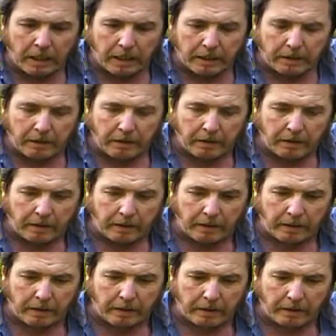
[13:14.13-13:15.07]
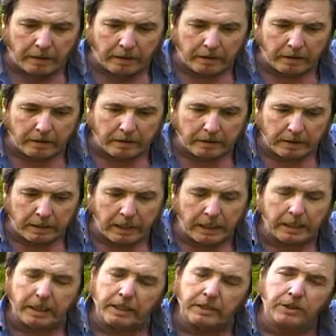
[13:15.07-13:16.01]
And you
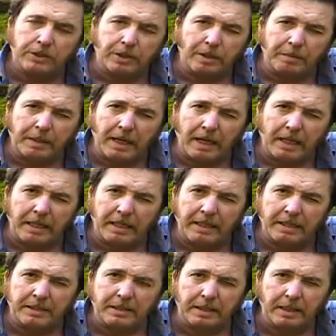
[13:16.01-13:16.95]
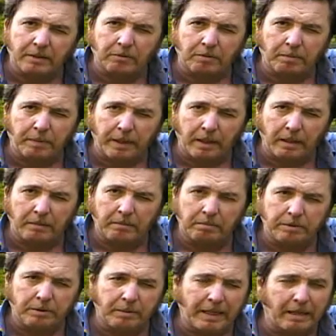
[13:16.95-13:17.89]
need to get you some kind of insect
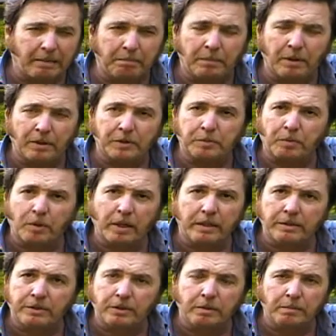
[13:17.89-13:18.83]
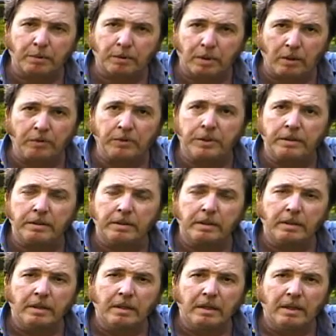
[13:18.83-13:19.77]
repellent, some kind of bug spray that you can put on you
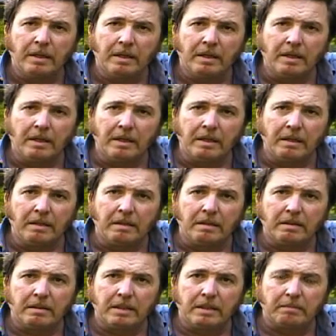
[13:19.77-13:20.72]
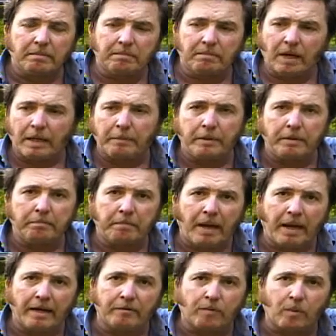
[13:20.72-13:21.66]
that maybe
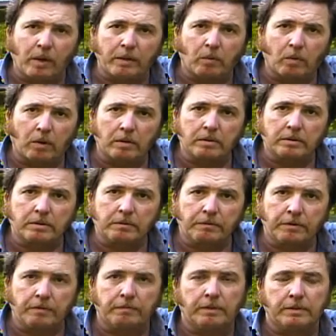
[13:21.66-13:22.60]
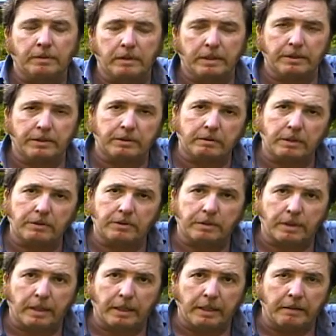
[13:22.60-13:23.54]
halfway works, if there is
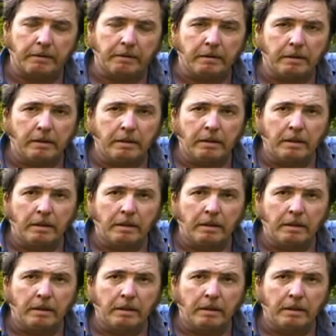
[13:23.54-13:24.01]
such a thing.